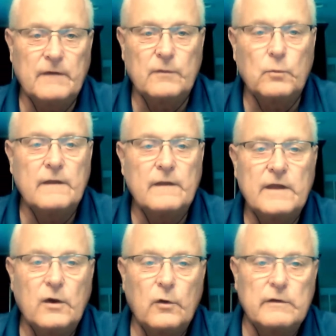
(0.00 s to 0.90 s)
the one and
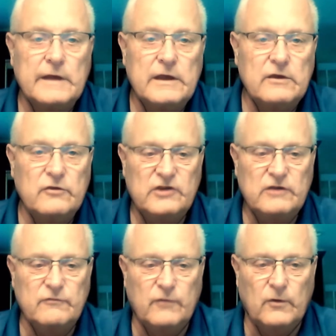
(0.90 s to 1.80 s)
the only
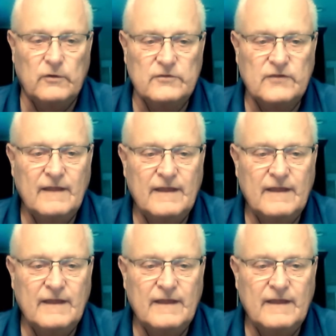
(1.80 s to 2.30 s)
Eugene Foels.